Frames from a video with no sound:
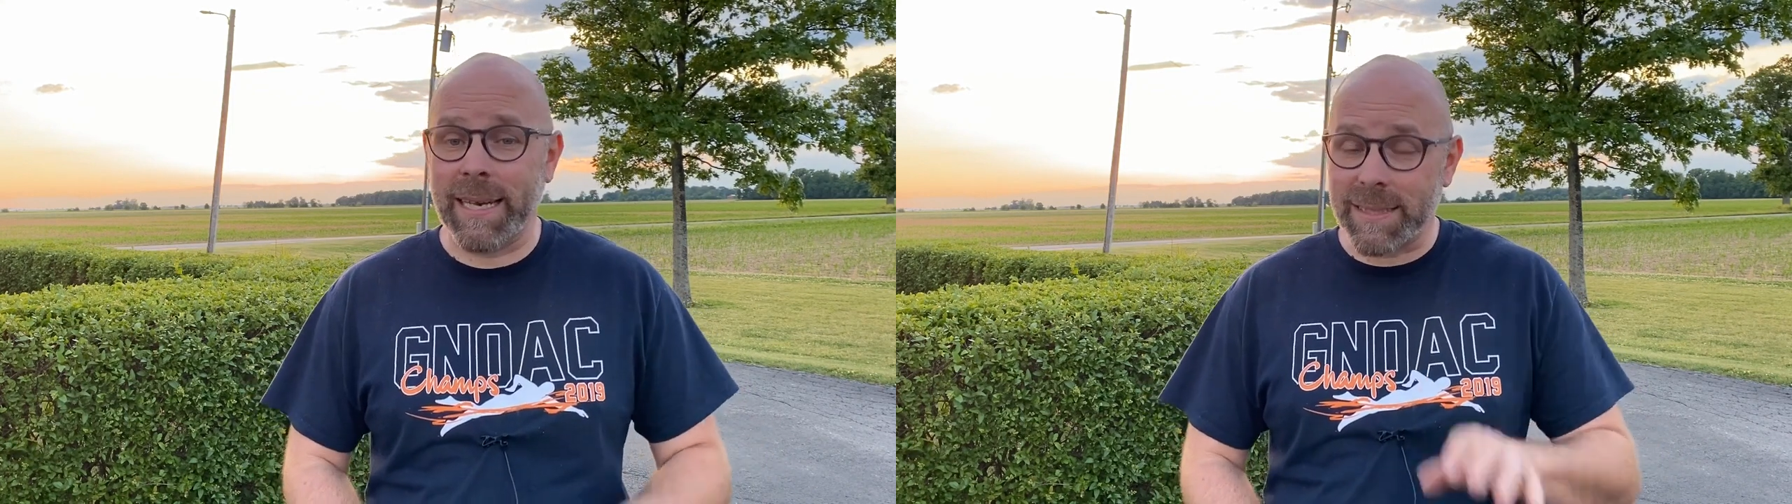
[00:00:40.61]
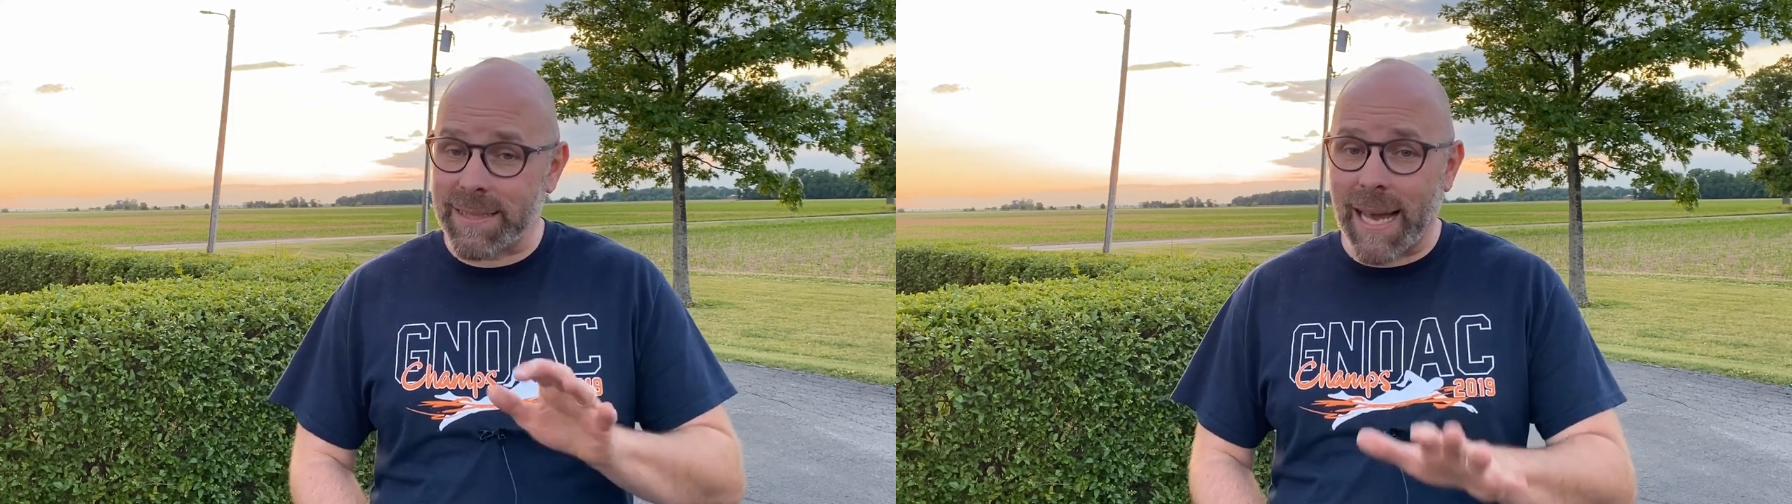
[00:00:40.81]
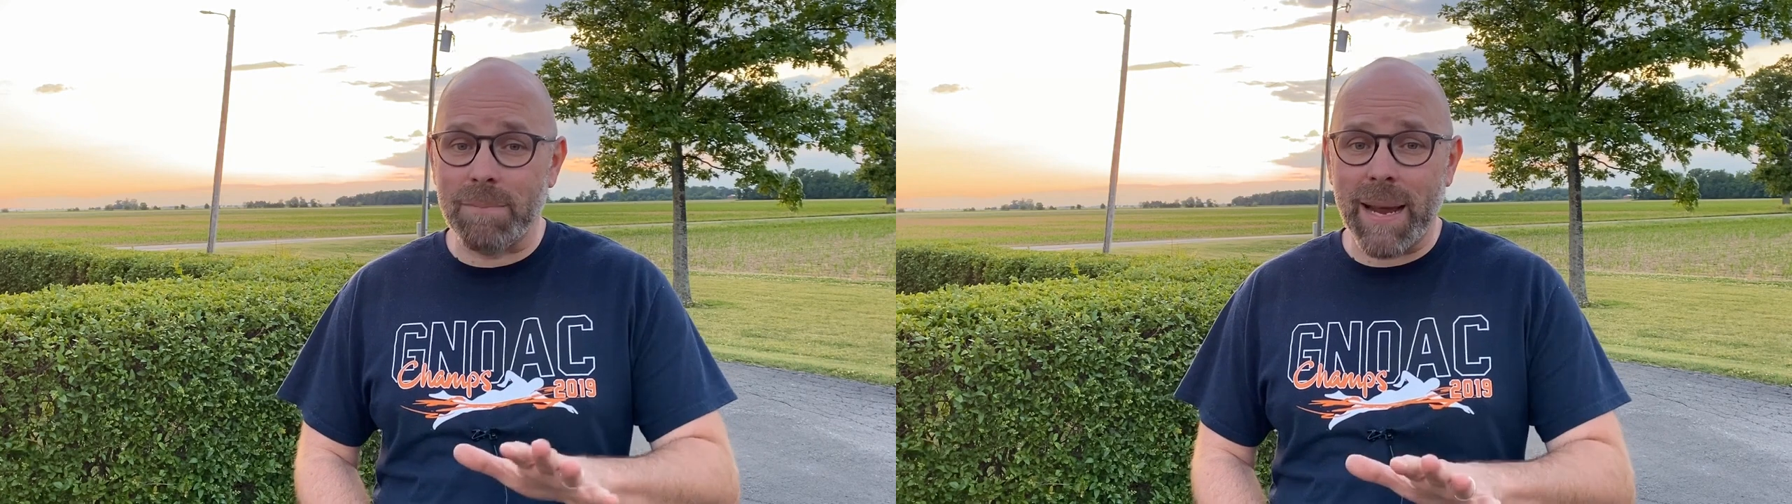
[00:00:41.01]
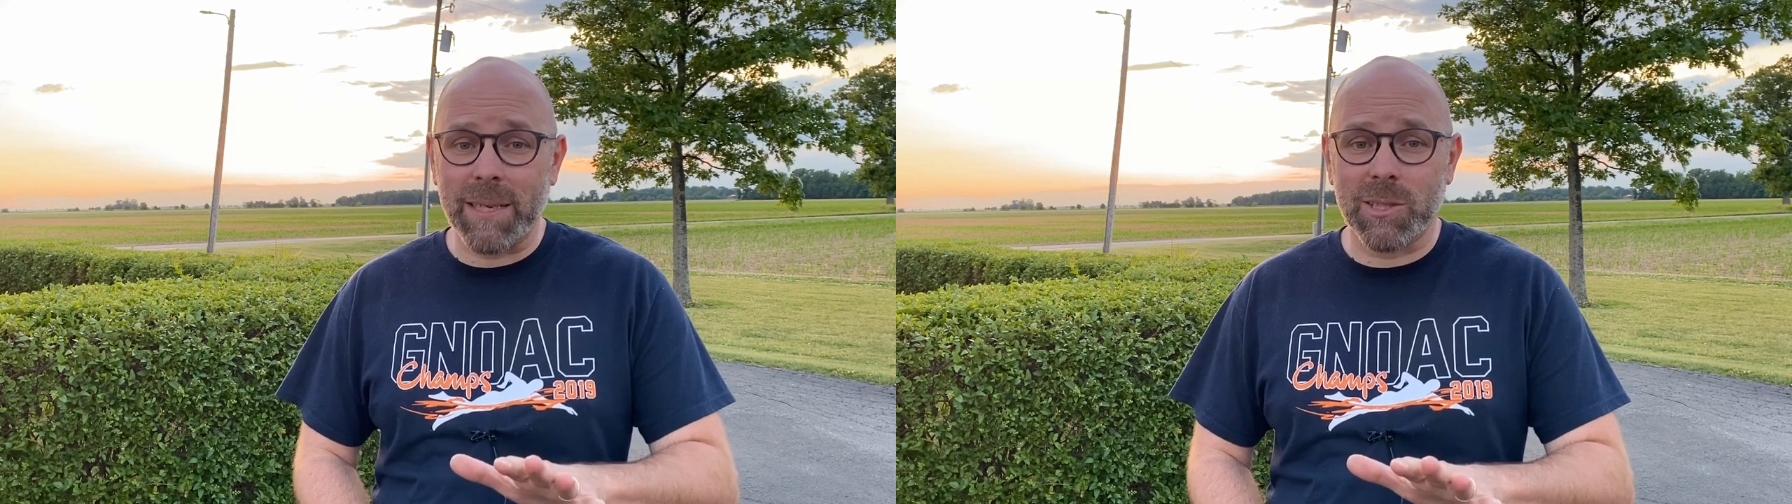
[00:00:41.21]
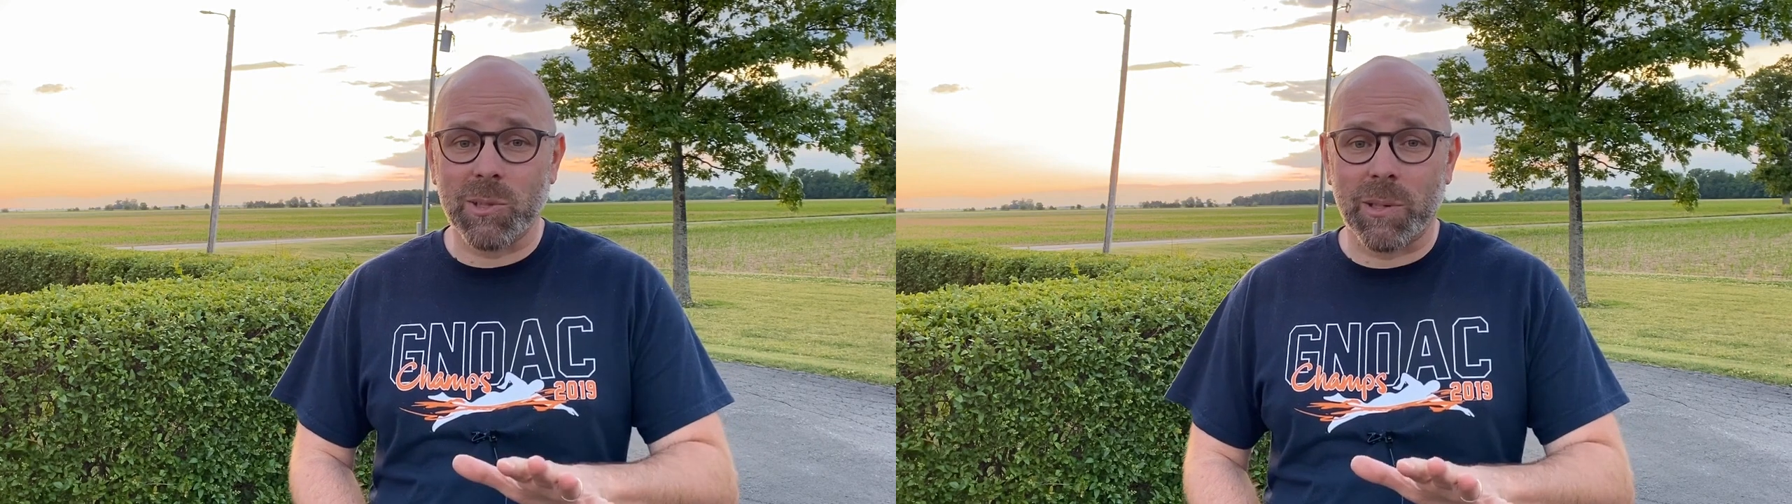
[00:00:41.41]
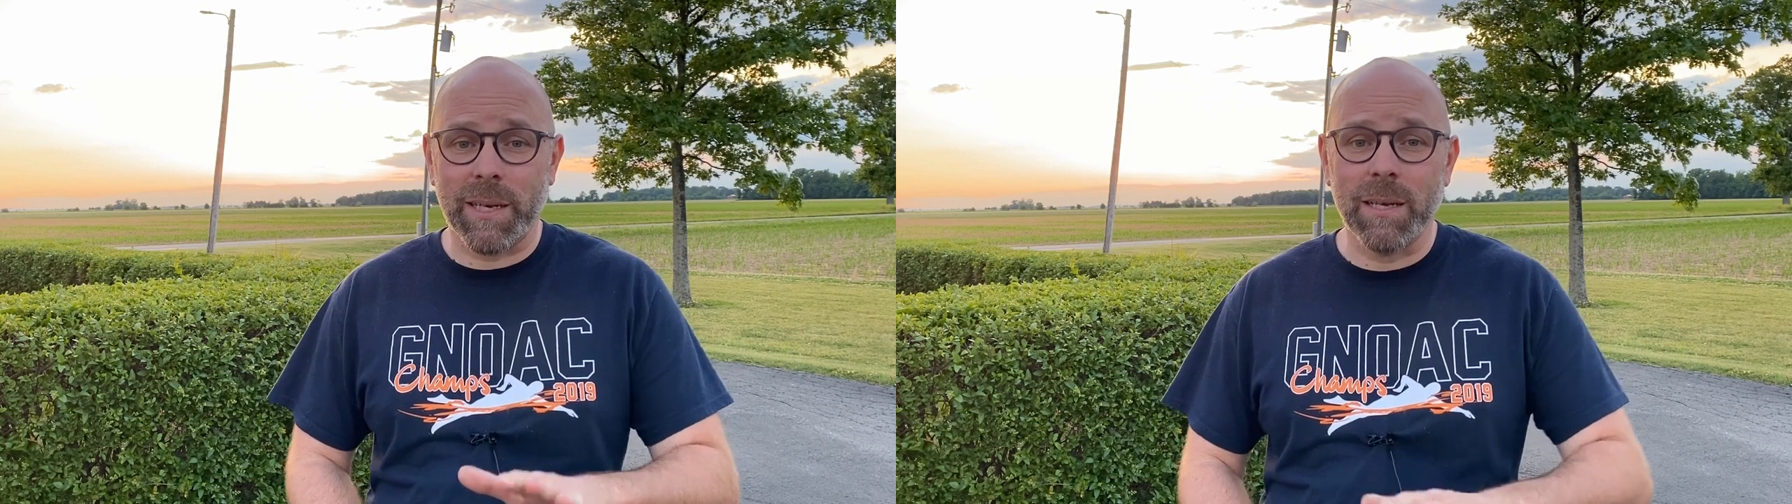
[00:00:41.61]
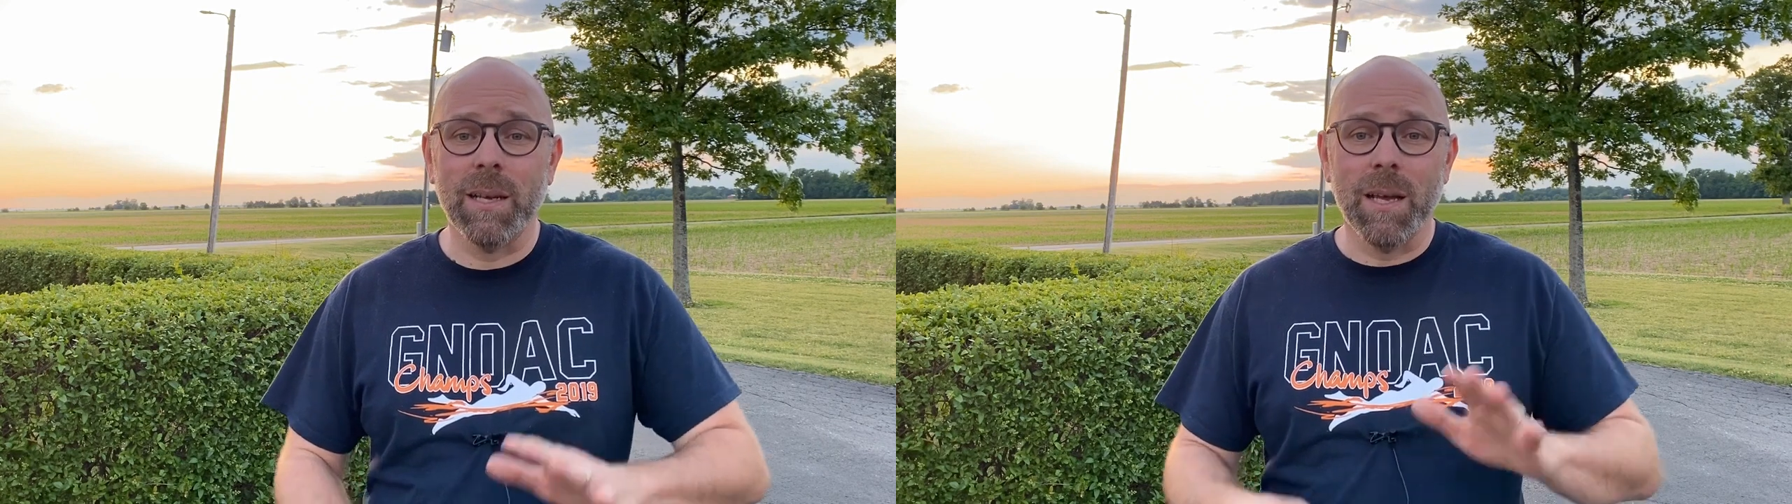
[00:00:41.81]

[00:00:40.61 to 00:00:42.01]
It's not mandatory,